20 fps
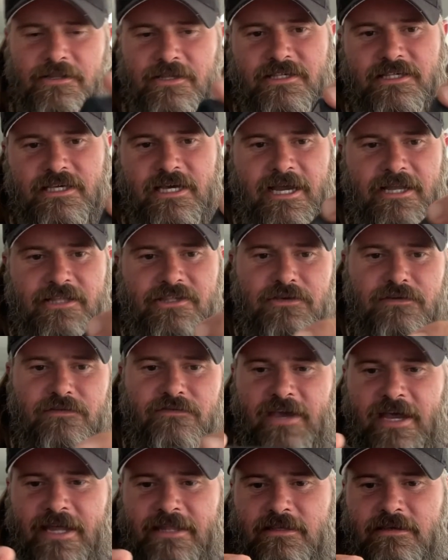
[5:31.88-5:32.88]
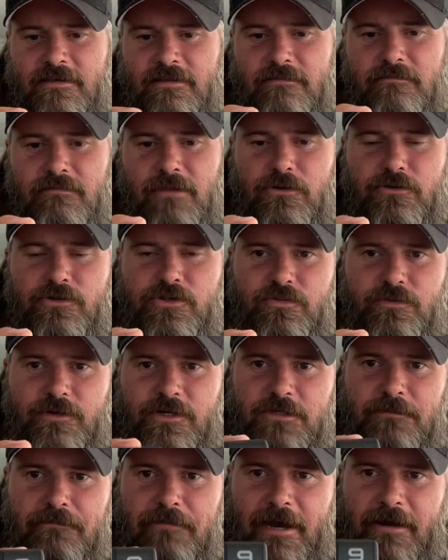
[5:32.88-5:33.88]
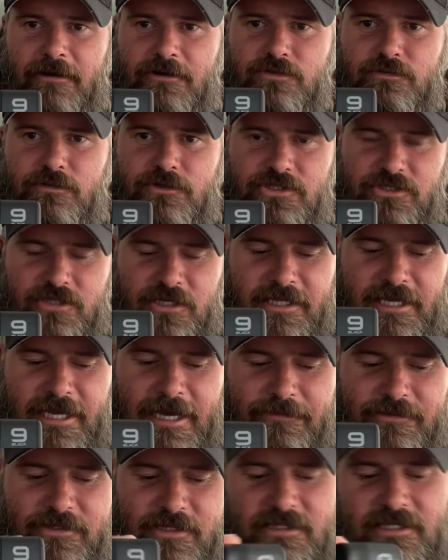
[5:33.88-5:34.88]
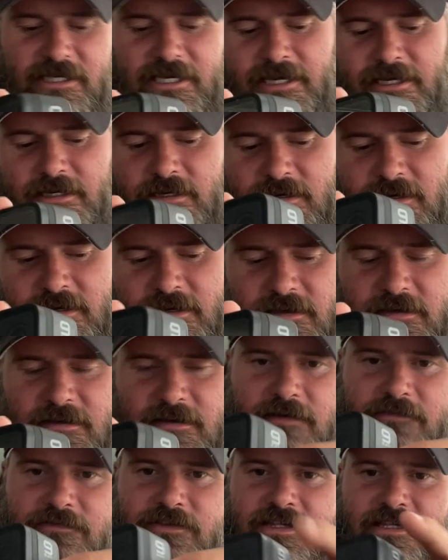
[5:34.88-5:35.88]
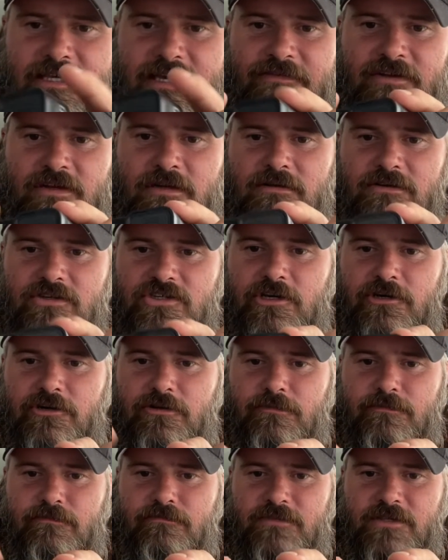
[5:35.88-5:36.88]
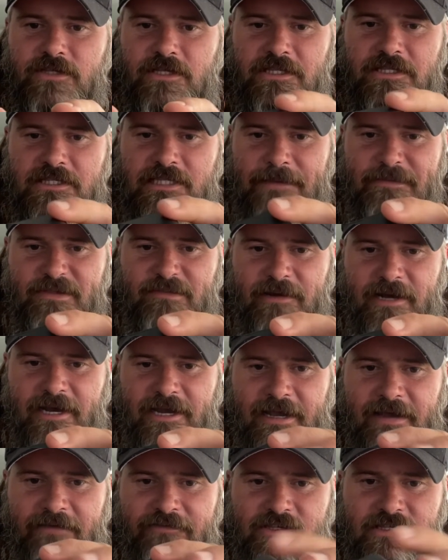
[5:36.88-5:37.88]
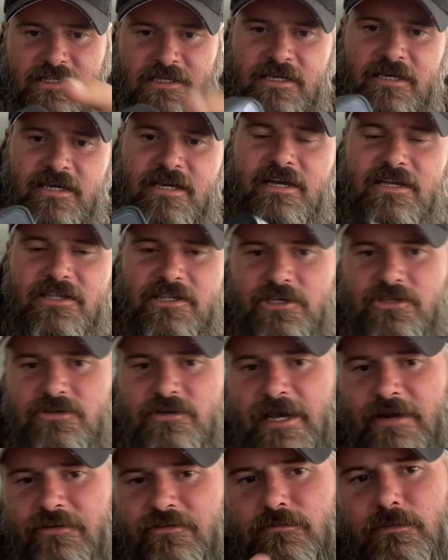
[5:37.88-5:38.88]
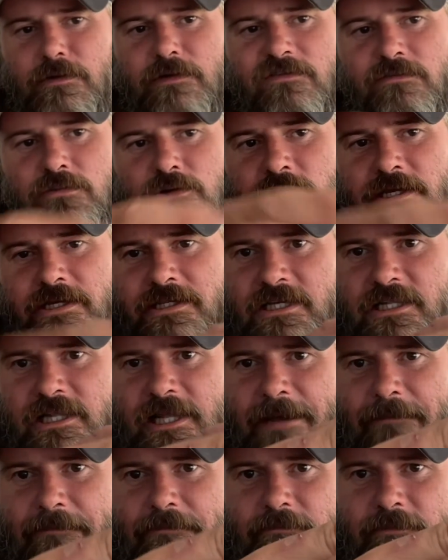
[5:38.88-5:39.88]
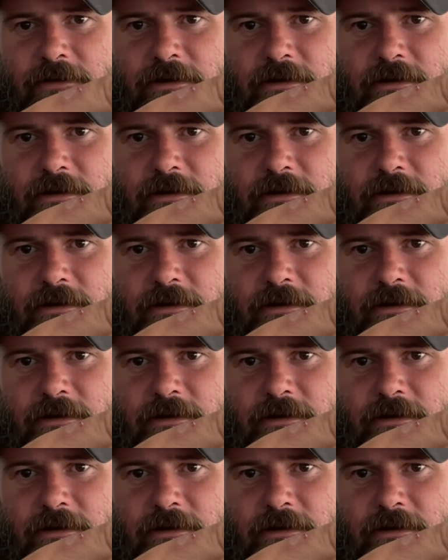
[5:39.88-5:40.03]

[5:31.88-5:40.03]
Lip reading: the side, so you've got the mode switch, power switches on the opposite side of the 7. Shutter is in the same spot, obviously. It's also got a removable lens cap